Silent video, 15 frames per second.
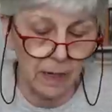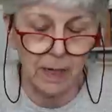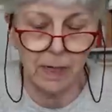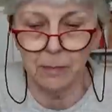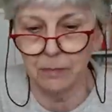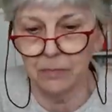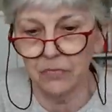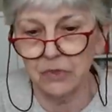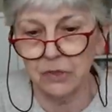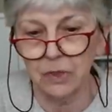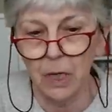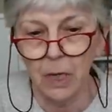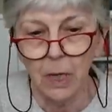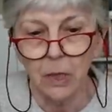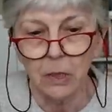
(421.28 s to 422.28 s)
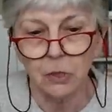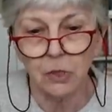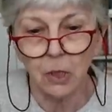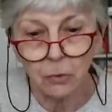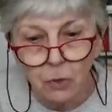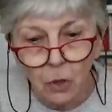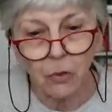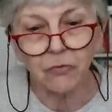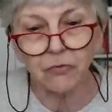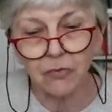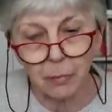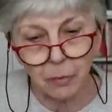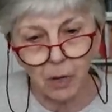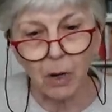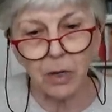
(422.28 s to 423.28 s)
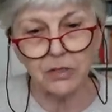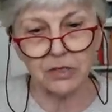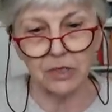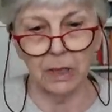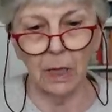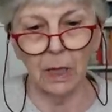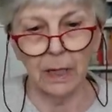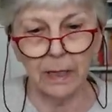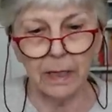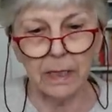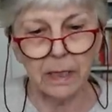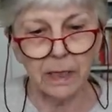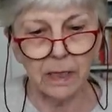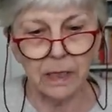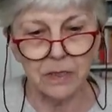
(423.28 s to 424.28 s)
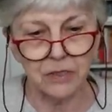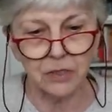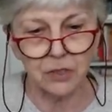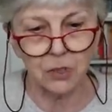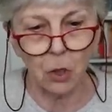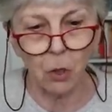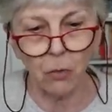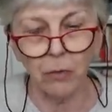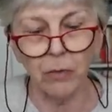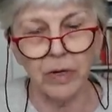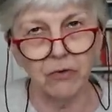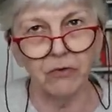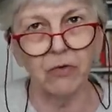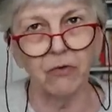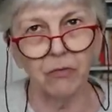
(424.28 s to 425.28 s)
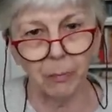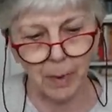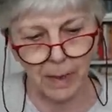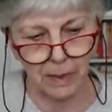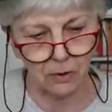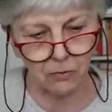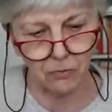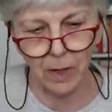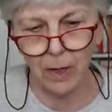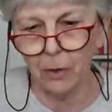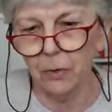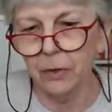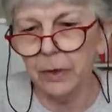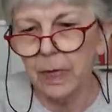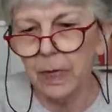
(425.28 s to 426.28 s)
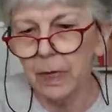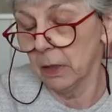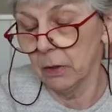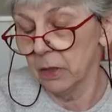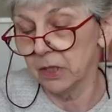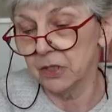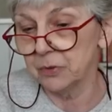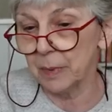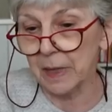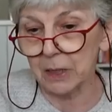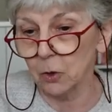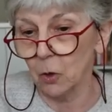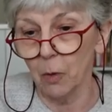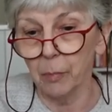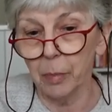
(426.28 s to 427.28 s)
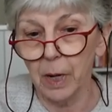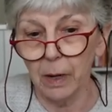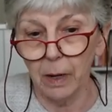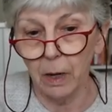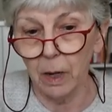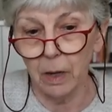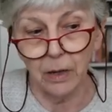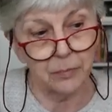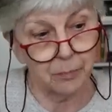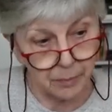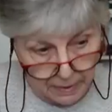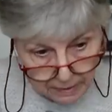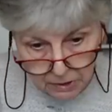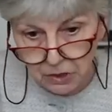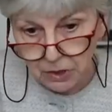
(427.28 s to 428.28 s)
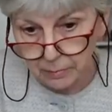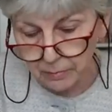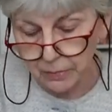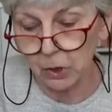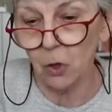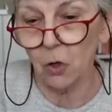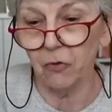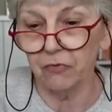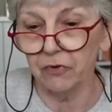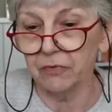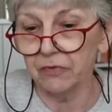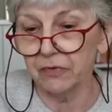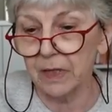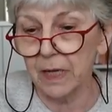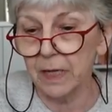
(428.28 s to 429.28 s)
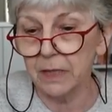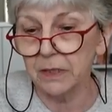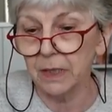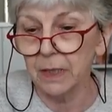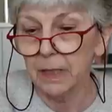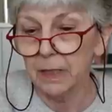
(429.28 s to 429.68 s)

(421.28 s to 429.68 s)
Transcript: games. So not surprisingly, uh, since horror is his background, I expect Compile Heart picked him because of that,